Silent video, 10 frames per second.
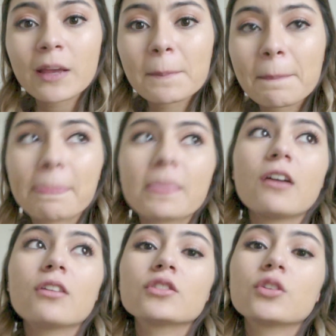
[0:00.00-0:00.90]
I'll know
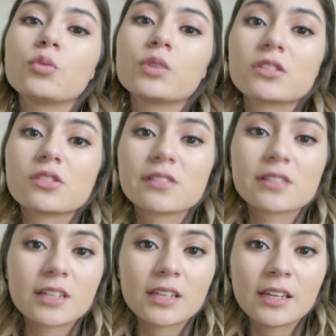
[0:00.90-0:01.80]
what to study,
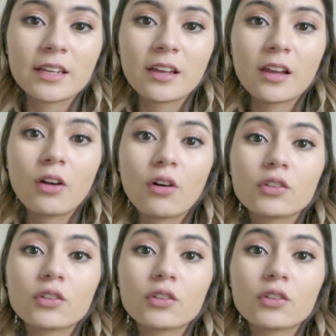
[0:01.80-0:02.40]
I'll know what